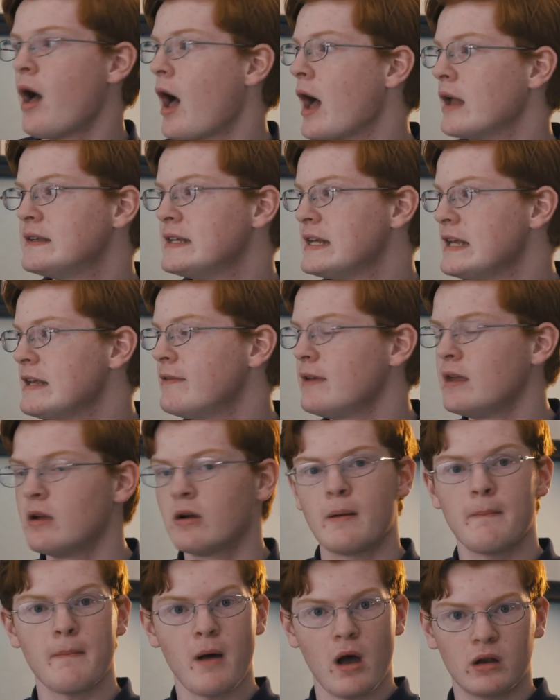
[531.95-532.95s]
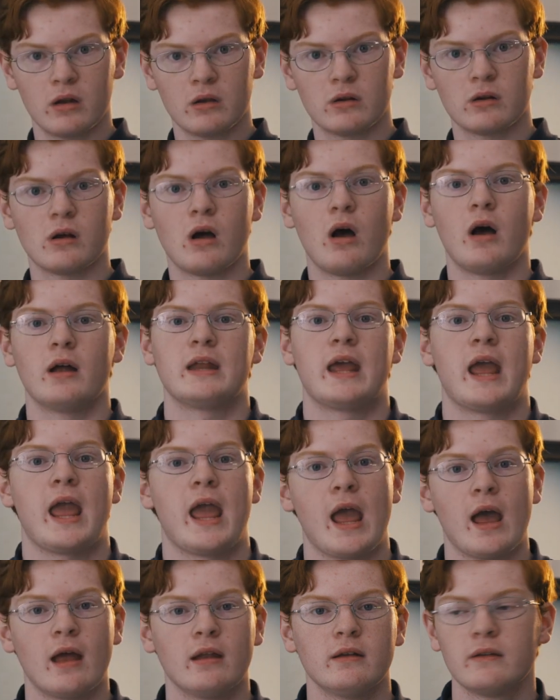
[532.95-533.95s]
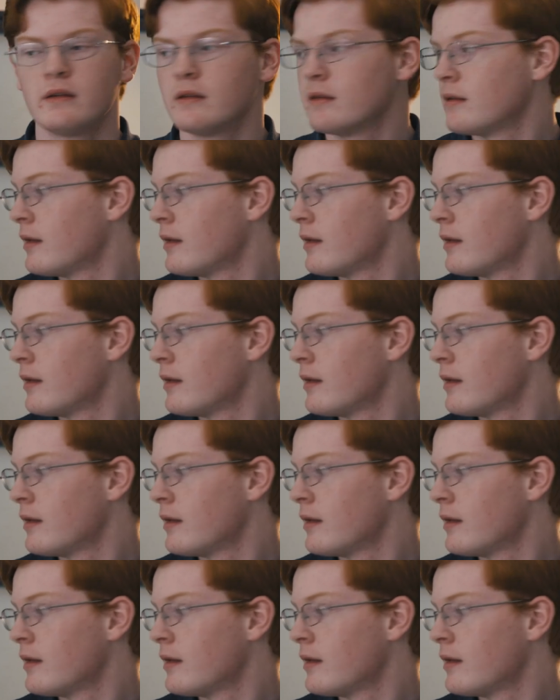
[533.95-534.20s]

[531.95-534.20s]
a TV or a monitor on hand.